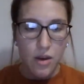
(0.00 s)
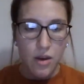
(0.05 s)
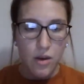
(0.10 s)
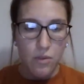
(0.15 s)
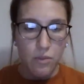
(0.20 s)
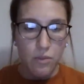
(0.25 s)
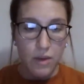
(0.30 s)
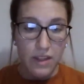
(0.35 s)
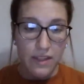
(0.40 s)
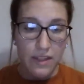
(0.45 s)

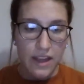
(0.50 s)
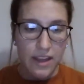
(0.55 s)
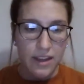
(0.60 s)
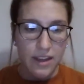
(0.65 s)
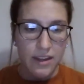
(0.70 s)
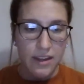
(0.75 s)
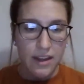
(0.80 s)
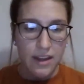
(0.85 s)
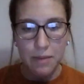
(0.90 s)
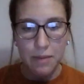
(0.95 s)
One leg.
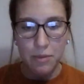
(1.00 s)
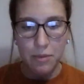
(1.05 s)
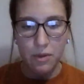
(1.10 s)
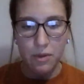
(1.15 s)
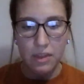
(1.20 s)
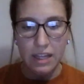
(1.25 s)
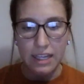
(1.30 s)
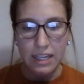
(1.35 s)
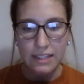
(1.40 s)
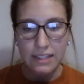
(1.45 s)

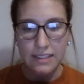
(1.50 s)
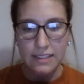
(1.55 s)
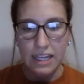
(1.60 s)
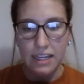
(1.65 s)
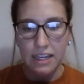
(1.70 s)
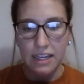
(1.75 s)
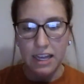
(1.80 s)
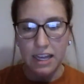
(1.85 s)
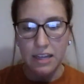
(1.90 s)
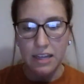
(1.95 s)
Both legs
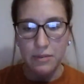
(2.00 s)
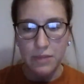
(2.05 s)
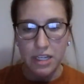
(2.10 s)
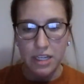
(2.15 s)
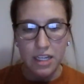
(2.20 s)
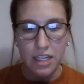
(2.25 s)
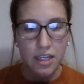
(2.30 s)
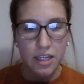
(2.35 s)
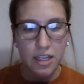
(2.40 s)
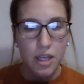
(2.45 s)
then, I
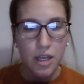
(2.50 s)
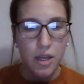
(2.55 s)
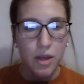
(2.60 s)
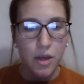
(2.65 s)
admitted.